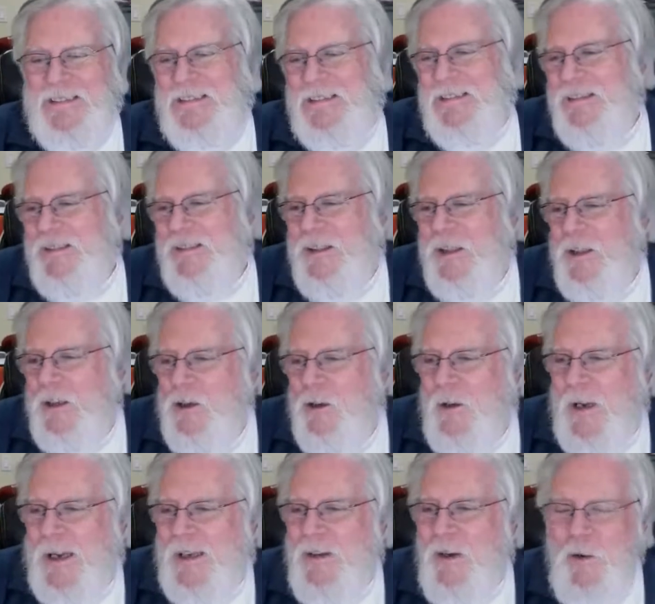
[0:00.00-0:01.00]

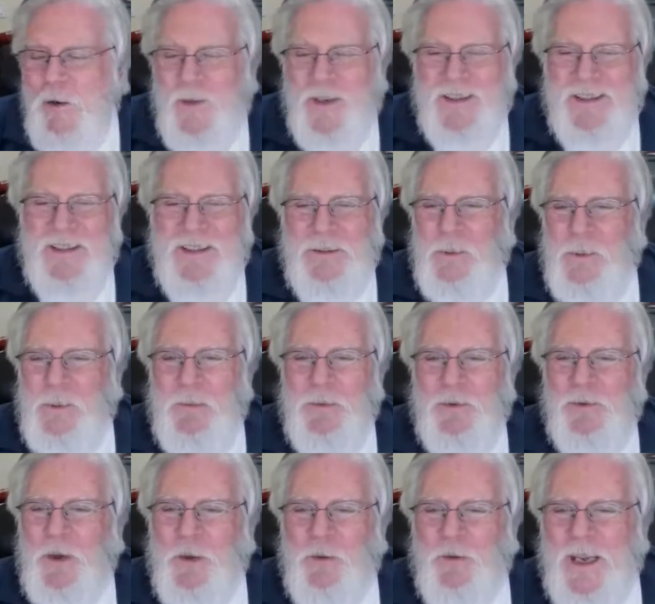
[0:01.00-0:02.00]
I know that these people
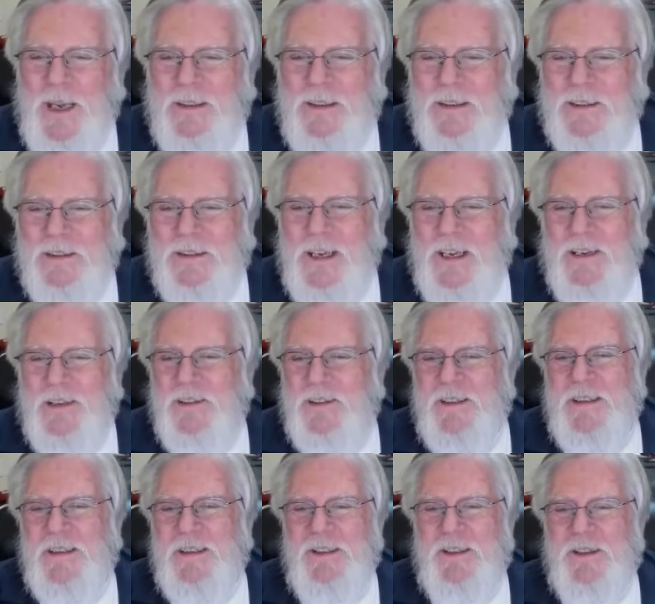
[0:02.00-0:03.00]
don't like this kind of
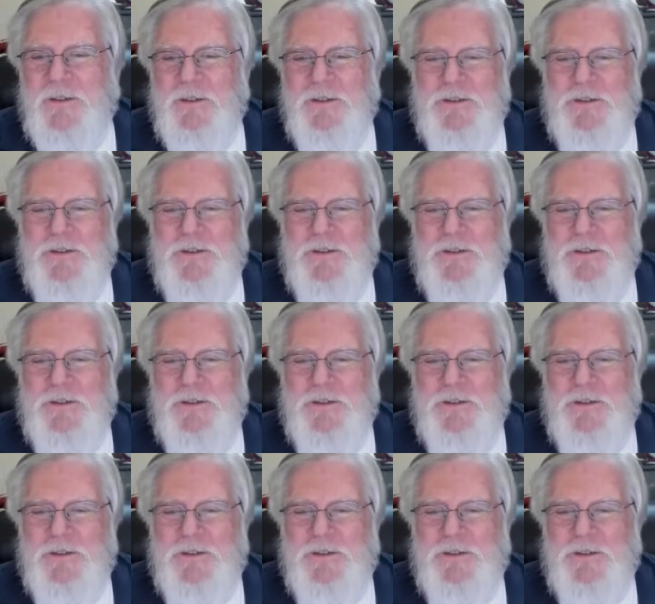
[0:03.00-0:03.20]
thing,